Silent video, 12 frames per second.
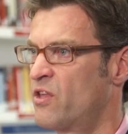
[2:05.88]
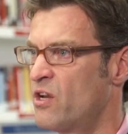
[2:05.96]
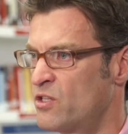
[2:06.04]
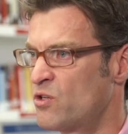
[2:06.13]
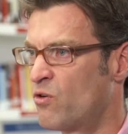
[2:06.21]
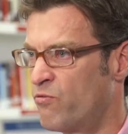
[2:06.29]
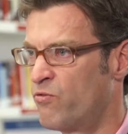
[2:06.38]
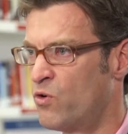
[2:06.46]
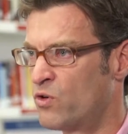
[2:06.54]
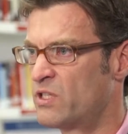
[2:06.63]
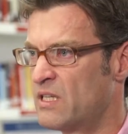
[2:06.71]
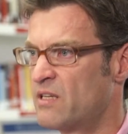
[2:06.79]
30 or
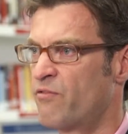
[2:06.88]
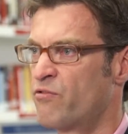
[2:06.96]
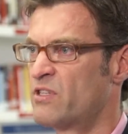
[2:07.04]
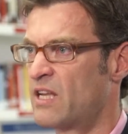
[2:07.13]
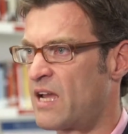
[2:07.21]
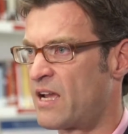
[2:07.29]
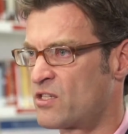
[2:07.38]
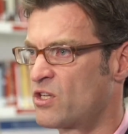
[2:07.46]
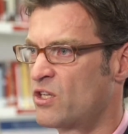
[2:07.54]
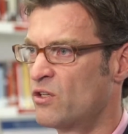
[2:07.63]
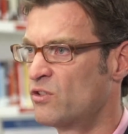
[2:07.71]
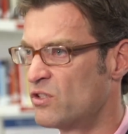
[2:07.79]
40 different
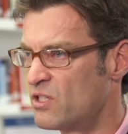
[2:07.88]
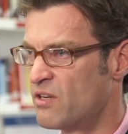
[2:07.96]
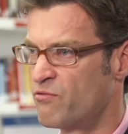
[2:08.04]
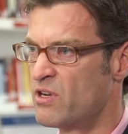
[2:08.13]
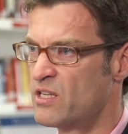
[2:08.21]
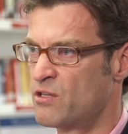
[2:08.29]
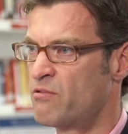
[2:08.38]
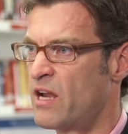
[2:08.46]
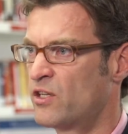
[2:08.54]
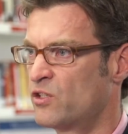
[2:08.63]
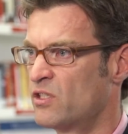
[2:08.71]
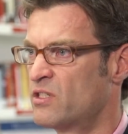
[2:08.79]
executions, different
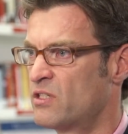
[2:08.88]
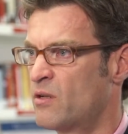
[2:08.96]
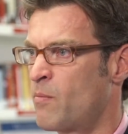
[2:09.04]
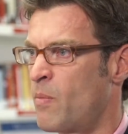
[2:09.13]
iterations,